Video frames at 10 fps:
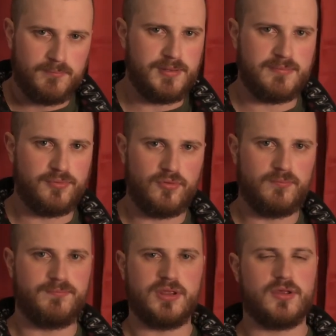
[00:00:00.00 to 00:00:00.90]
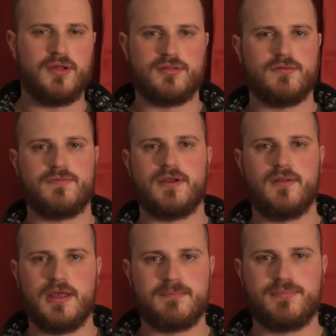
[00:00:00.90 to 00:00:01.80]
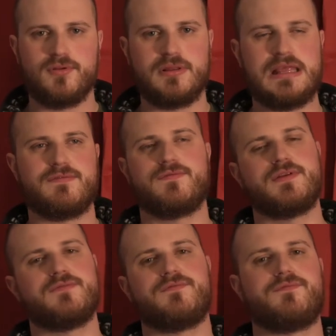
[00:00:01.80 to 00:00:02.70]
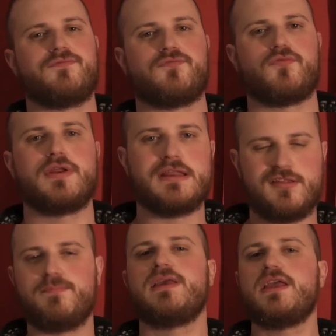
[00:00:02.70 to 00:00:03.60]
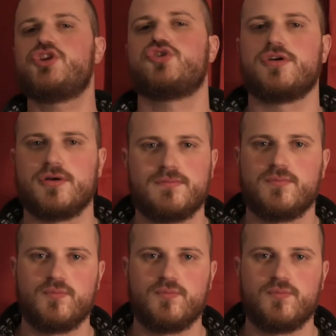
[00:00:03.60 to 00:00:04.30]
people because of their, belief in free speech or